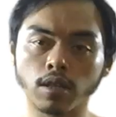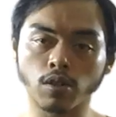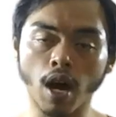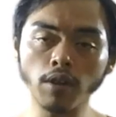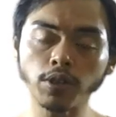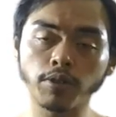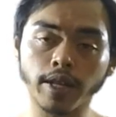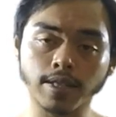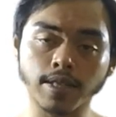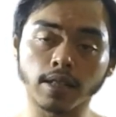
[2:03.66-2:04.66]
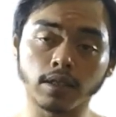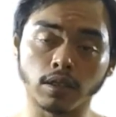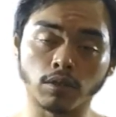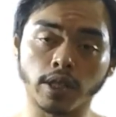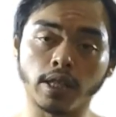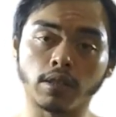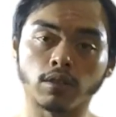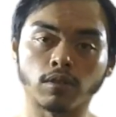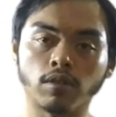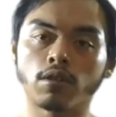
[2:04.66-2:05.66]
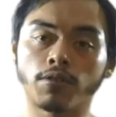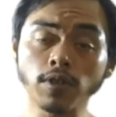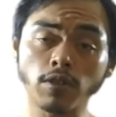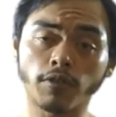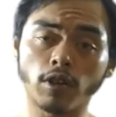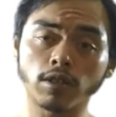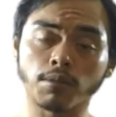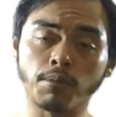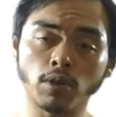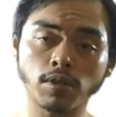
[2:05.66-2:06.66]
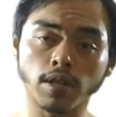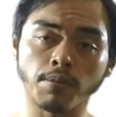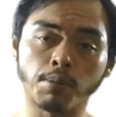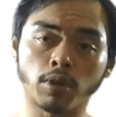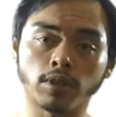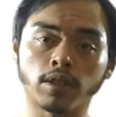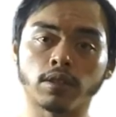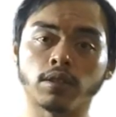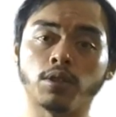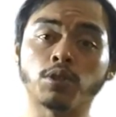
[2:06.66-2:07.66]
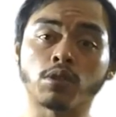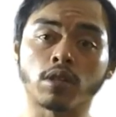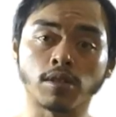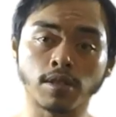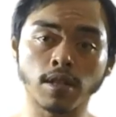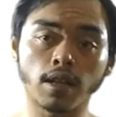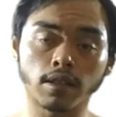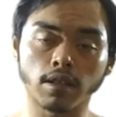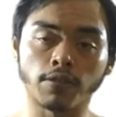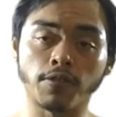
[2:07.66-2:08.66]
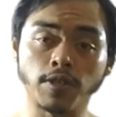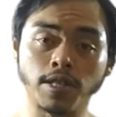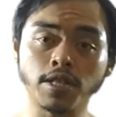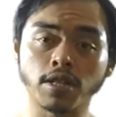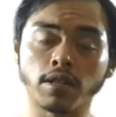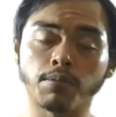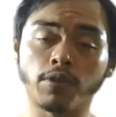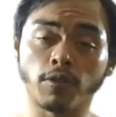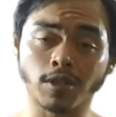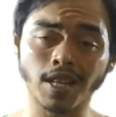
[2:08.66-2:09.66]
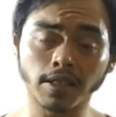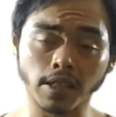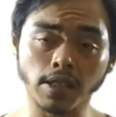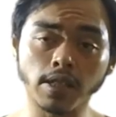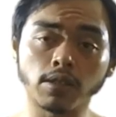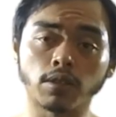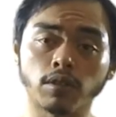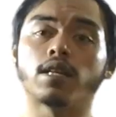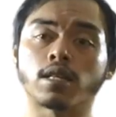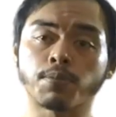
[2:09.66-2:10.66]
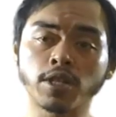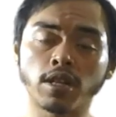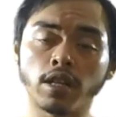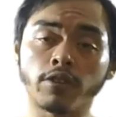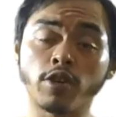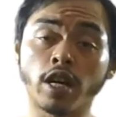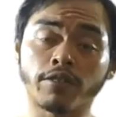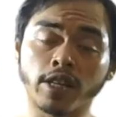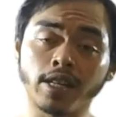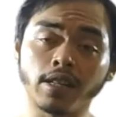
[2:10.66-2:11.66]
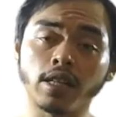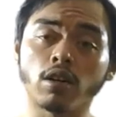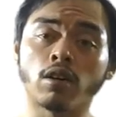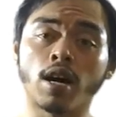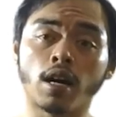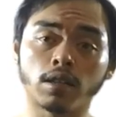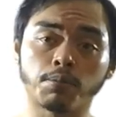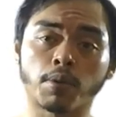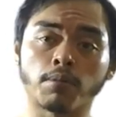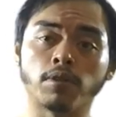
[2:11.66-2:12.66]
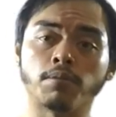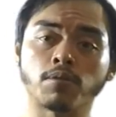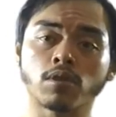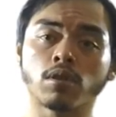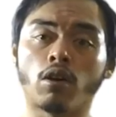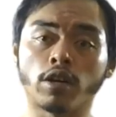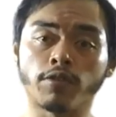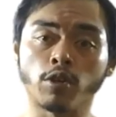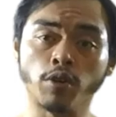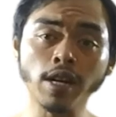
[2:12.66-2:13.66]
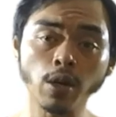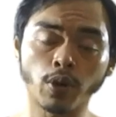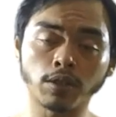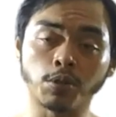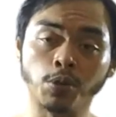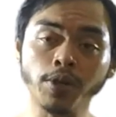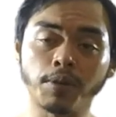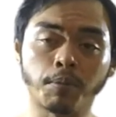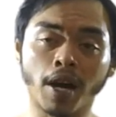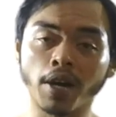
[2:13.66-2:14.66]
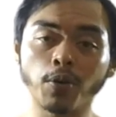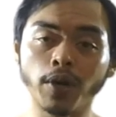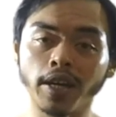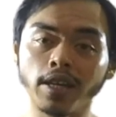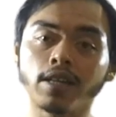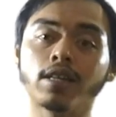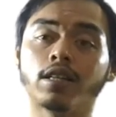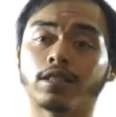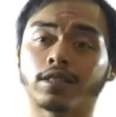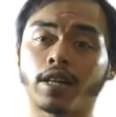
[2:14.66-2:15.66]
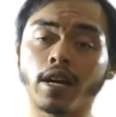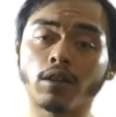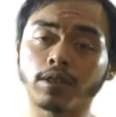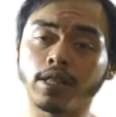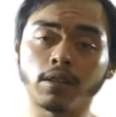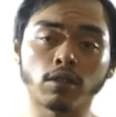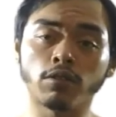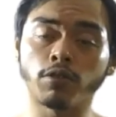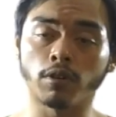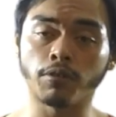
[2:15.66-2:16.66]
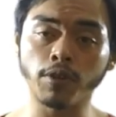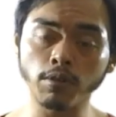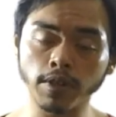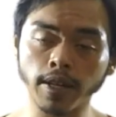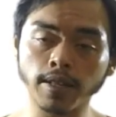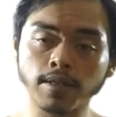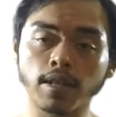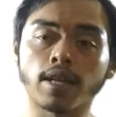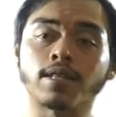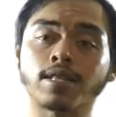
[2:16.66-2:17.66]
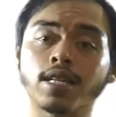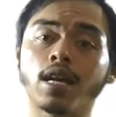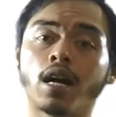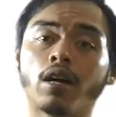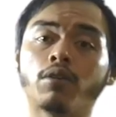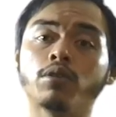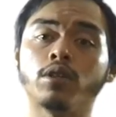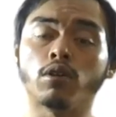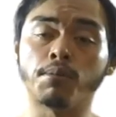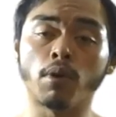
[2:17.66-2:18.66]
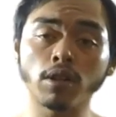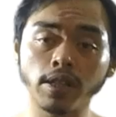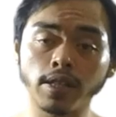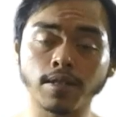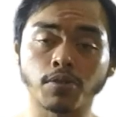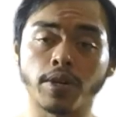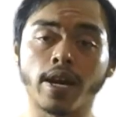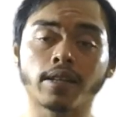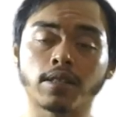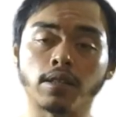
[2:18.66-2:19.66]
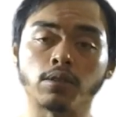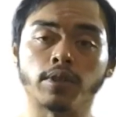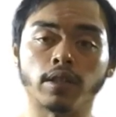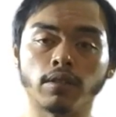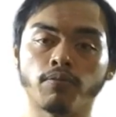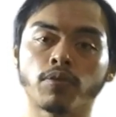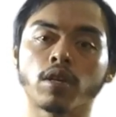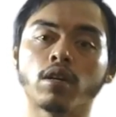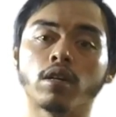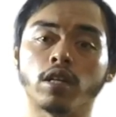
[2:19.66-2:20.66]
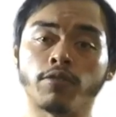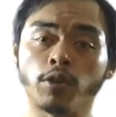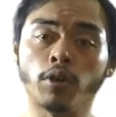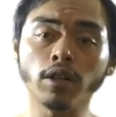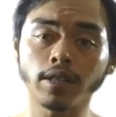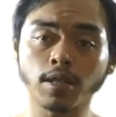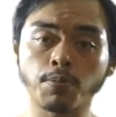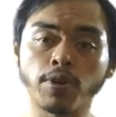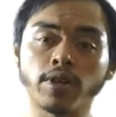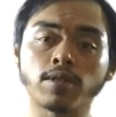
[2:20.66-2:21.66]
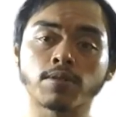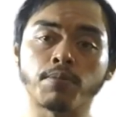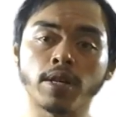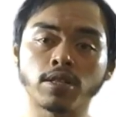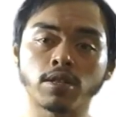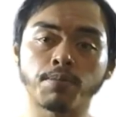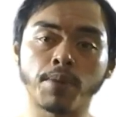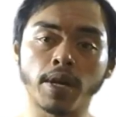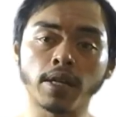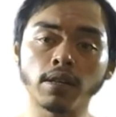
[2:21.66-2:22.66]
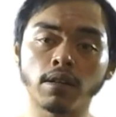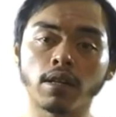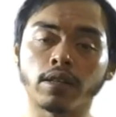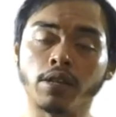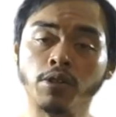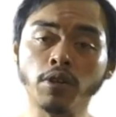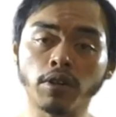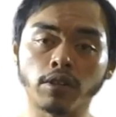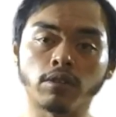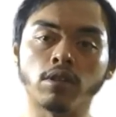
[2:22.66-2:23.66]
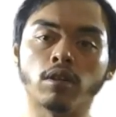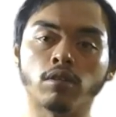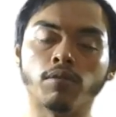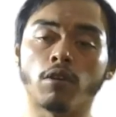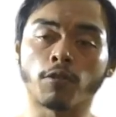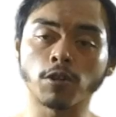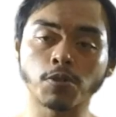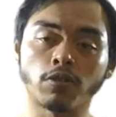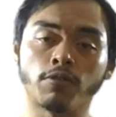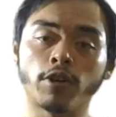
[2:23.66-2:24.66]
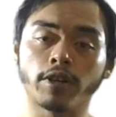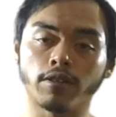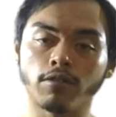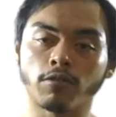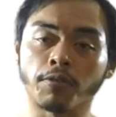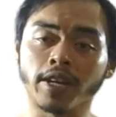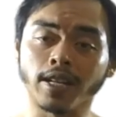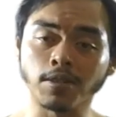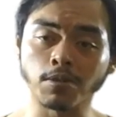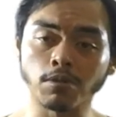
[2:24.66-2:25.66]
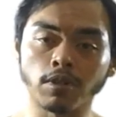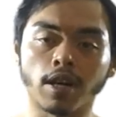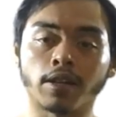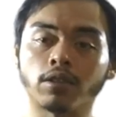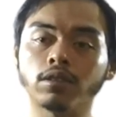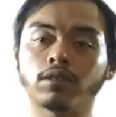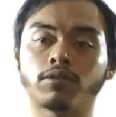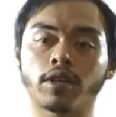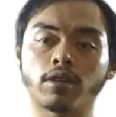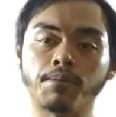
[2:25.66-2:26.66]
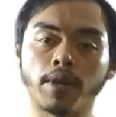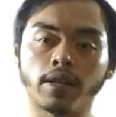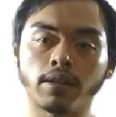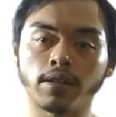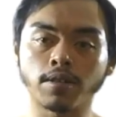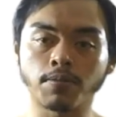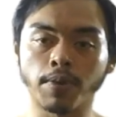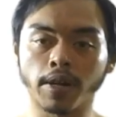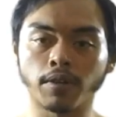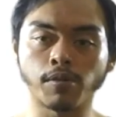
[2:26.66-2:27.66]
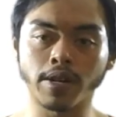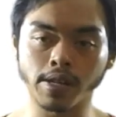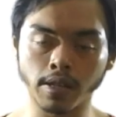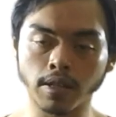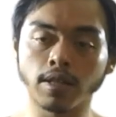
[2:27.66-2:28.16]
So how do you get started on keto? First of all, the most important, you should consult a physician before starting keto, especially if you have kidney or heart problems. Or if you really want to do it my way, try out keto for a few days and see how your body is reacting to it. If you don't experience major pain, then you're good to go. Of course, to avoid from getting sued, I don't recommend this by the way.